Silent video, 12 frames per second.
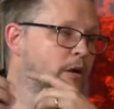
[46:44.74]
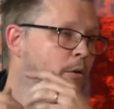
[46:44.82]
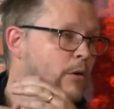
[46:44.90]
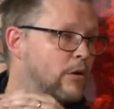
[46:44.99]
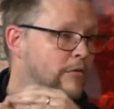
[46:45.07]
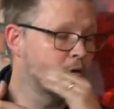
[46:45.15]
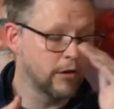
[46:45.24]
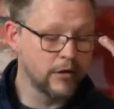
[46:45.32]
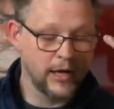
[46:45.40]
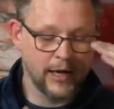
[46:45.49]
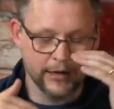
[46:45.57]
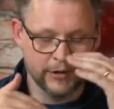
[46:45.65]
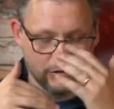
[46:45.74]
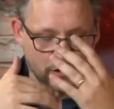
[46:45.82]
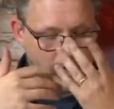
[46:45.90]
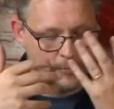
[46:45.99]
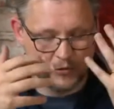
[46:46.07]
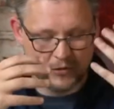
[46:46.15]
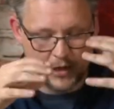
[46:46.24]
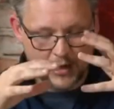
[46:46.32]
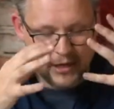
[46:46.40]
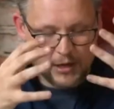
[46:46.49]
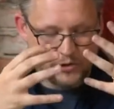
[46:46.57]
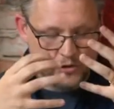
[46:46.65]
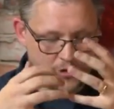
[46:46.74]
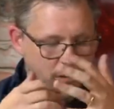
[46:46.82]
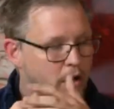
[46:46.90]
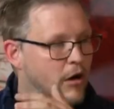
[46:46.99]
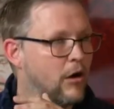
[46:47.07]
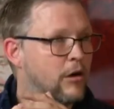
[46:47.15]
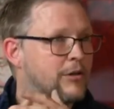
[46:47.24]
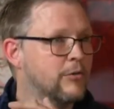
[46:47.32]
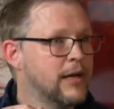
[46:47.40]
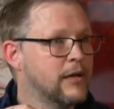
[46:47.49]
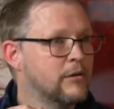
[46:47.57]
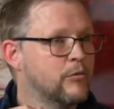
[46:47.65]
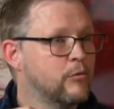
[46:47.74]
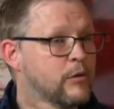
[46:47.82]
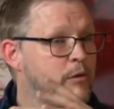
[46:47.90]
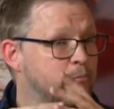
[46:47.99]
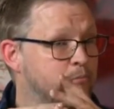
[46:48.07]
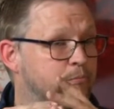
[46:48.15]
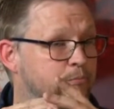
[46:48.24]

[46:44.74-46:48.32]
and going over high drops. Just all around, we'll